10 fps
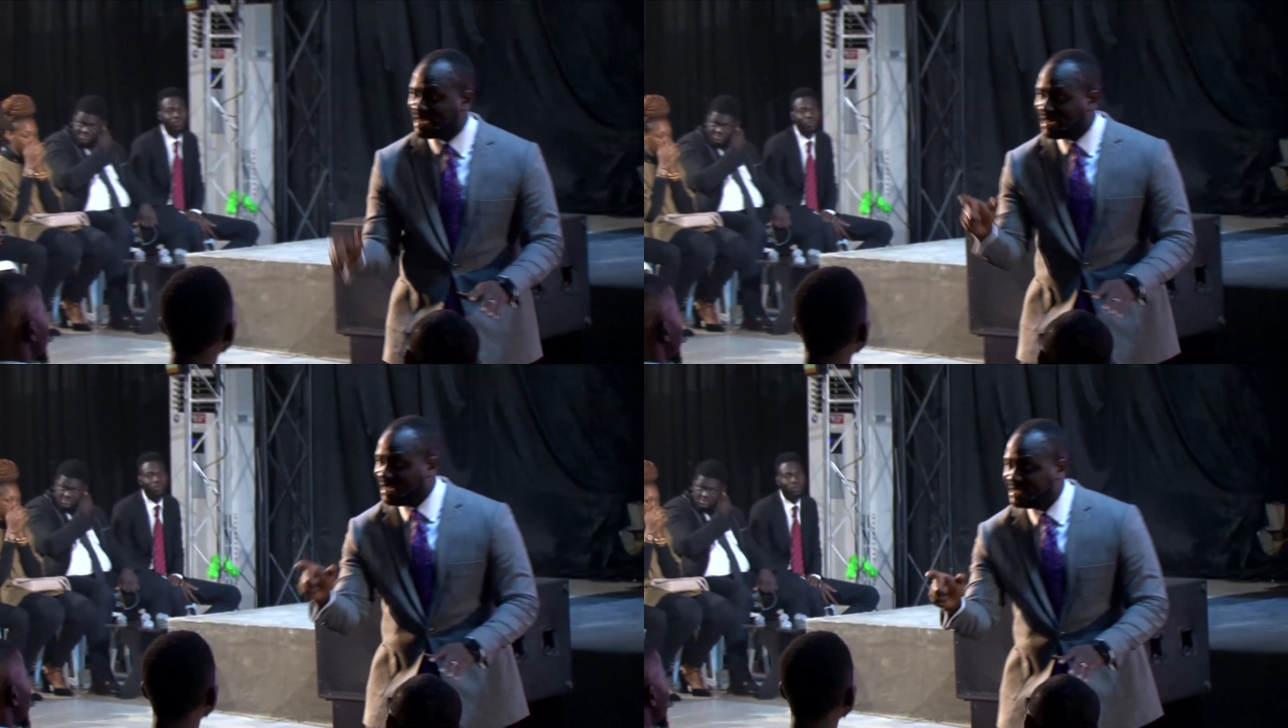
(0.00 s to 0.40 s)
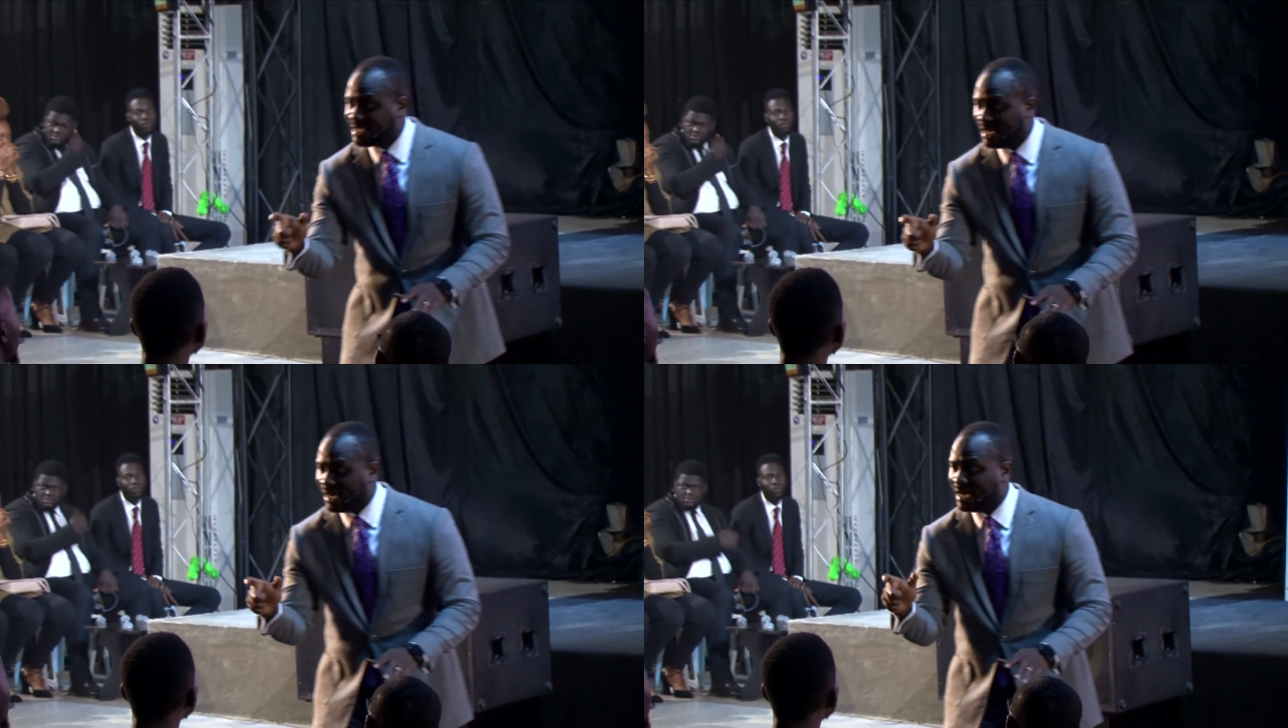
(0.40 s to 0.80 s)
challenge
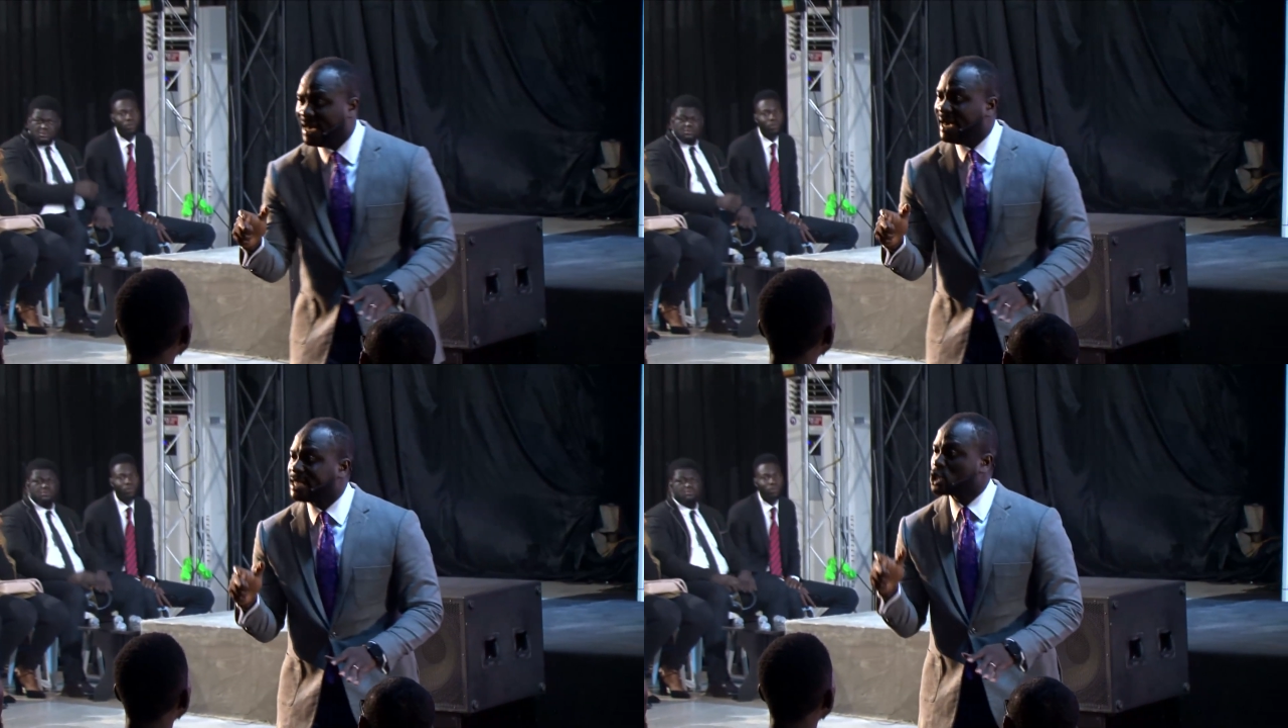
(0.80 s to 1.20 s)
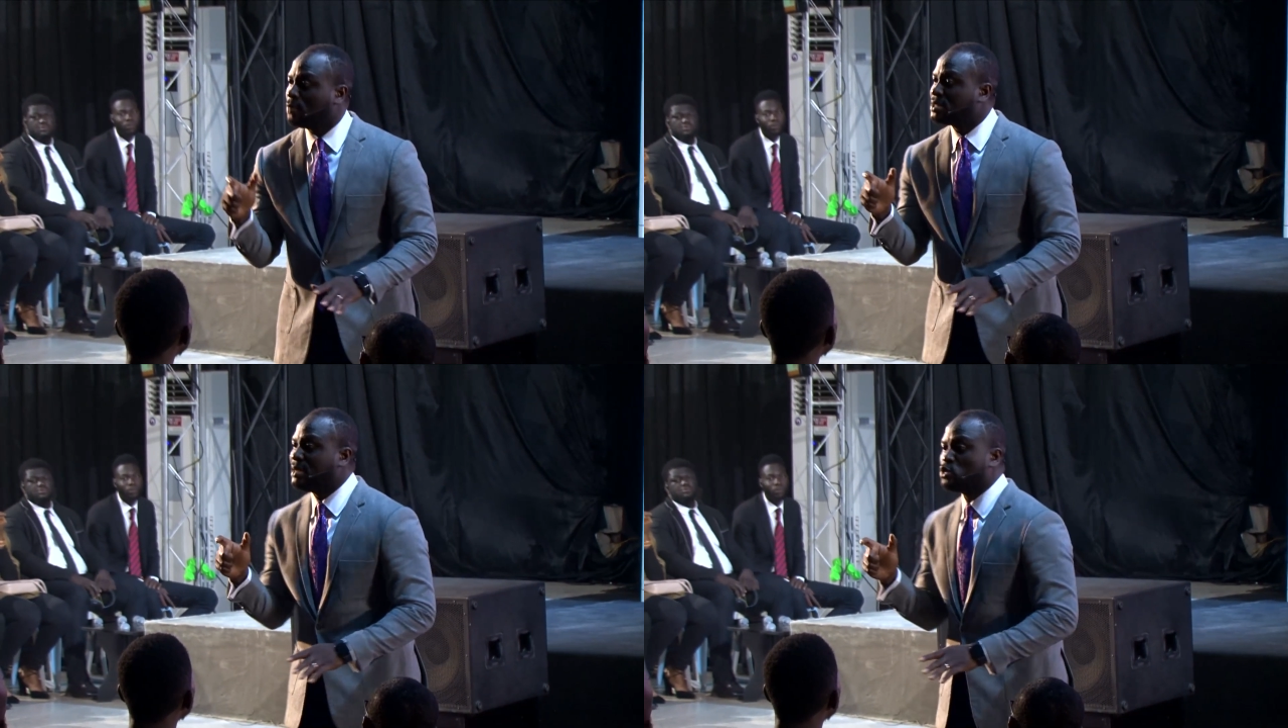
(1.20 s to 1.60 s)
here is
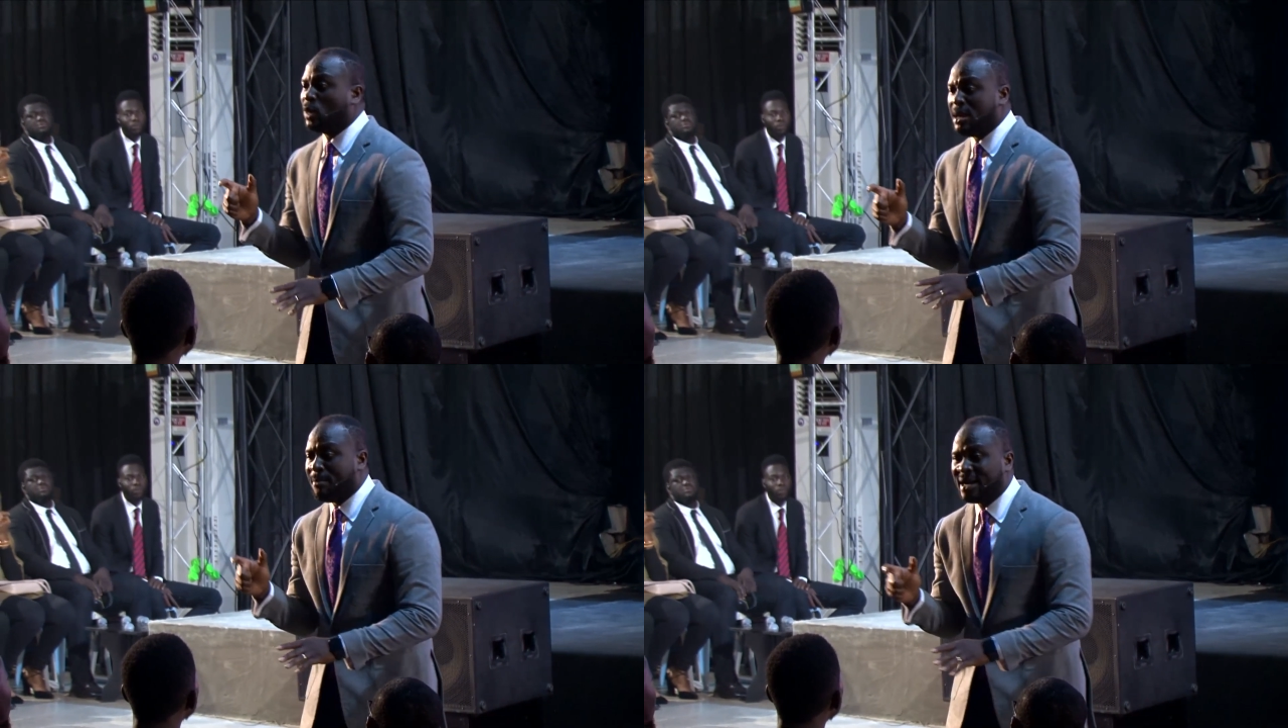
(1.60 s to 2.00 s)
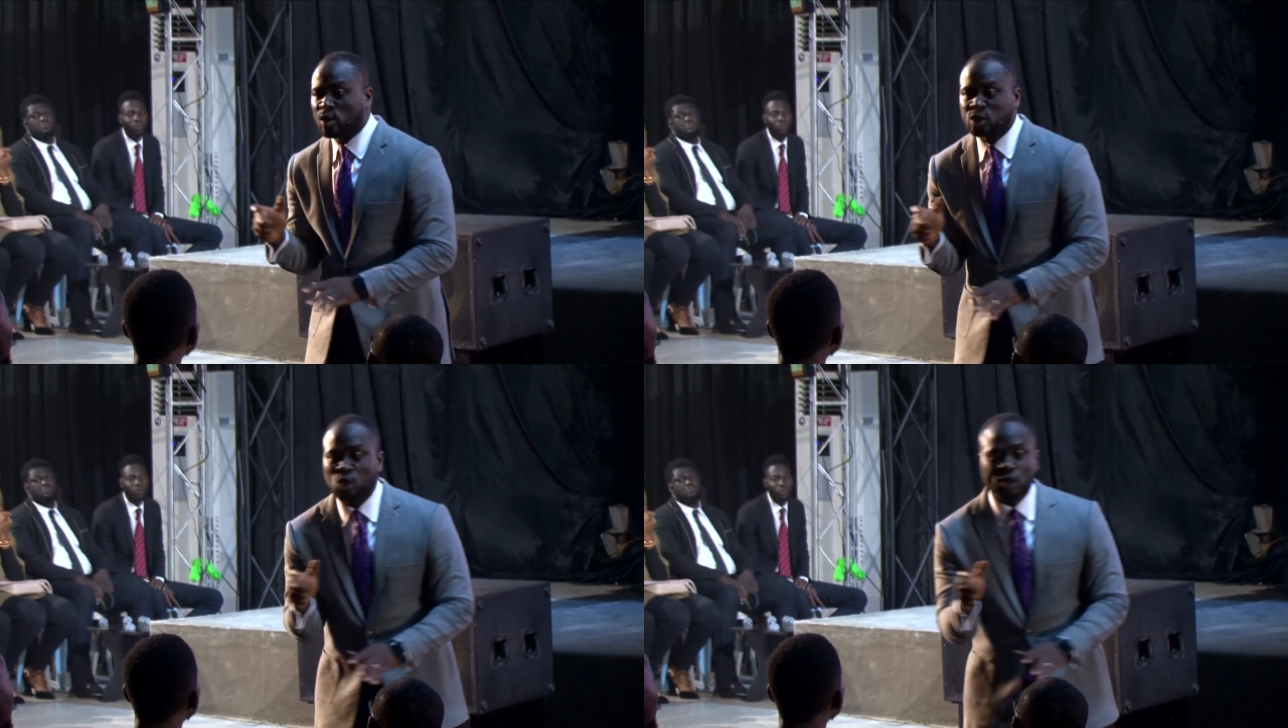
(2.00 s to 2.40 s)
sometimes when a man
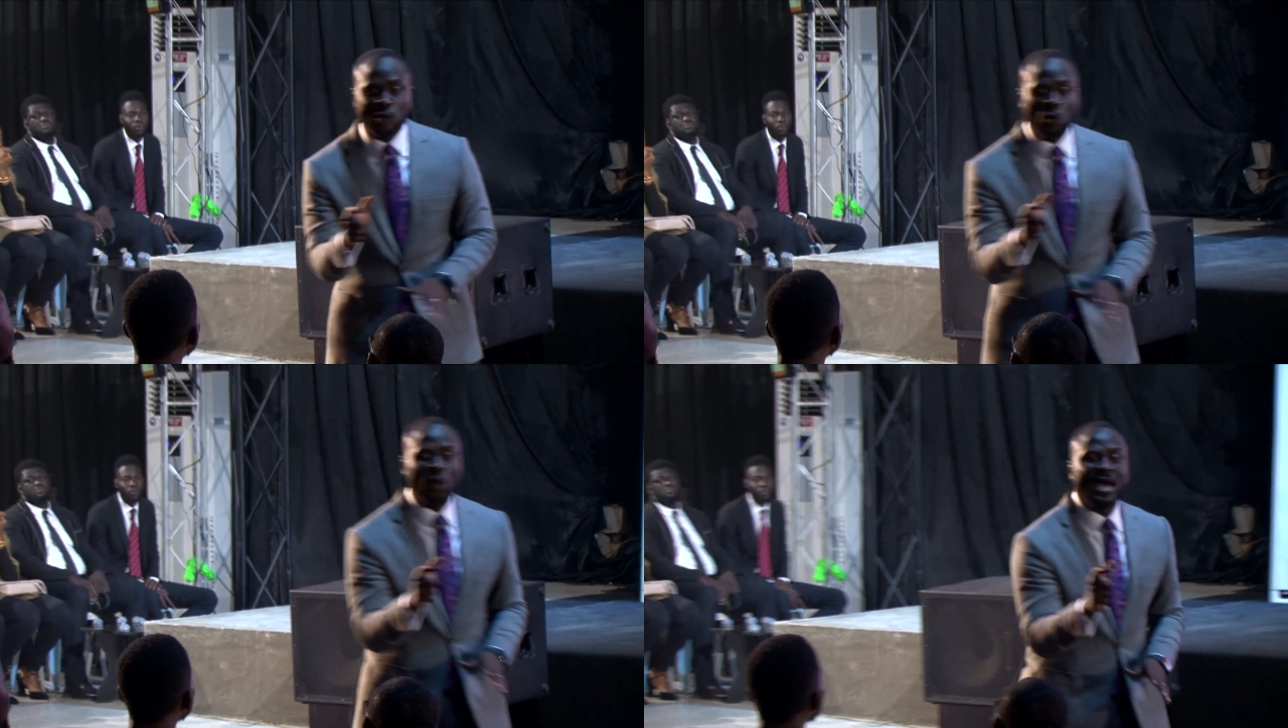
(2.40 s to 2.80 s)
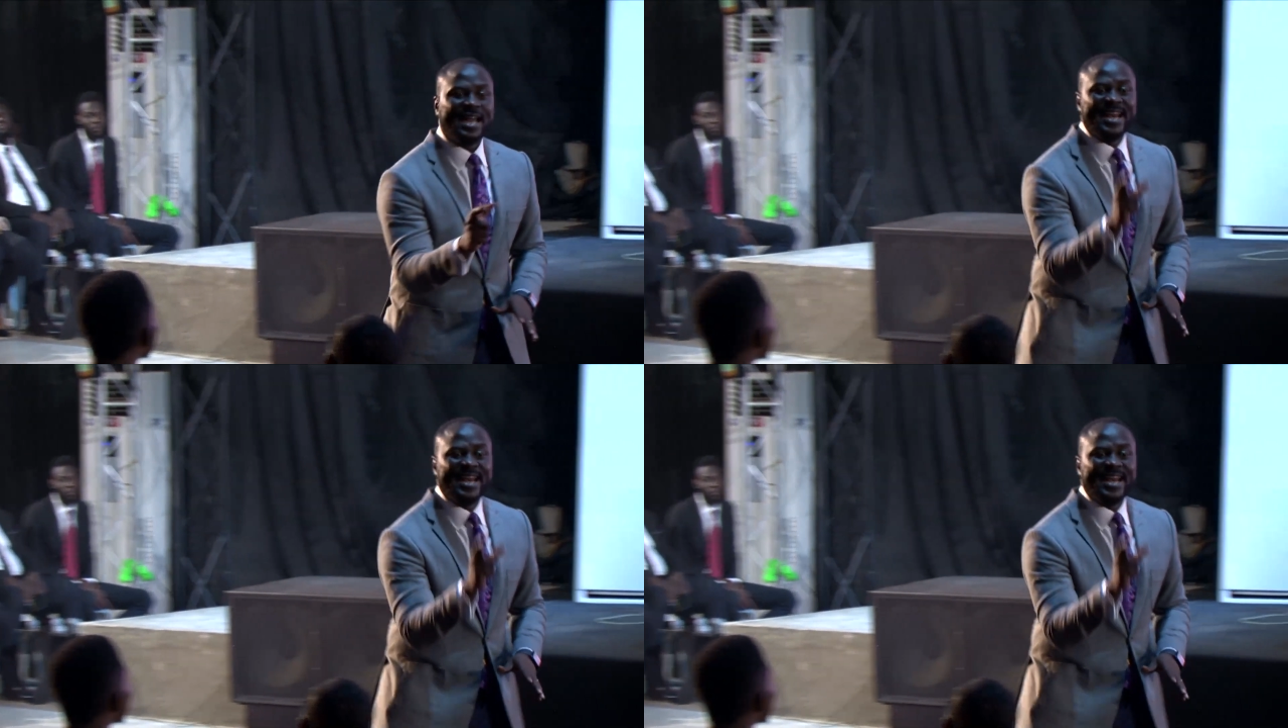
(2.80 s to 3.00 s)
does not know